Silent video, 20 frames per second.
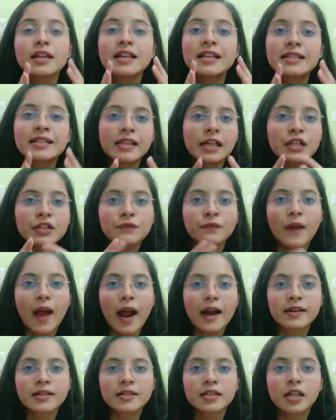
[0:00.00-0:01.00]
such
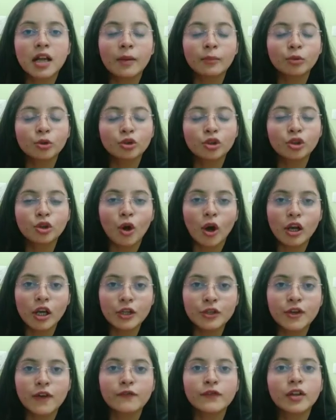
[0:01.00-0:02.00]
facts come to the
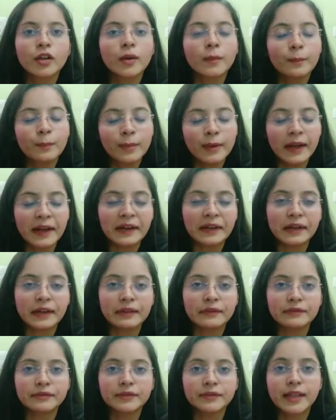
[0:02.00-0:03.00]
knowledge of the
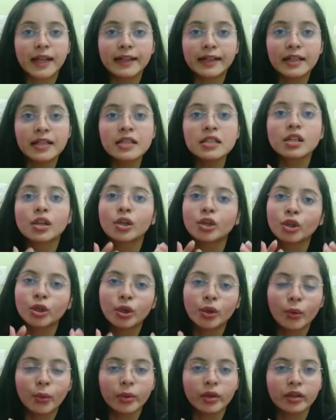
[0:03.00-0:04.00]
plaintiff, that is,
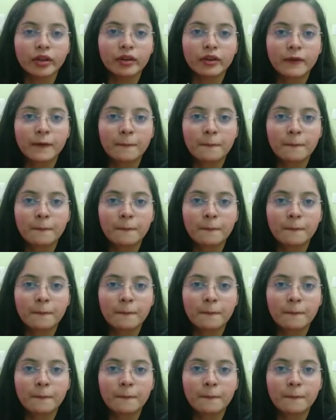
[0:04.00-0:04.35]
donor.